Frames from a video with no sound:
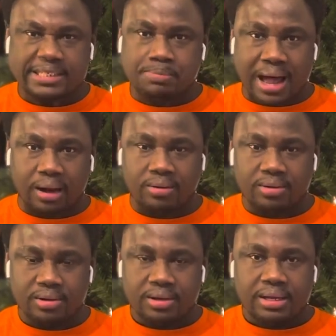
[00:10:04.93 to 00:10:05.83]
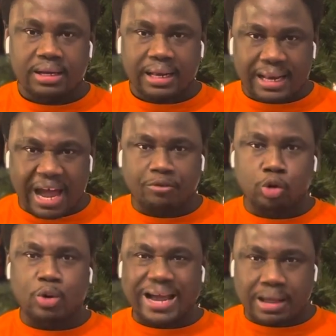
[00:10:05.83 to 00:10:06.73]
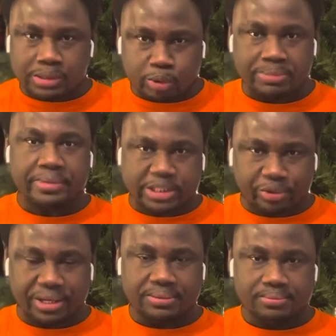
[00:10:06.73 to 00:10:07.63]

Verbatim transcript: smile. Life also comes with misery.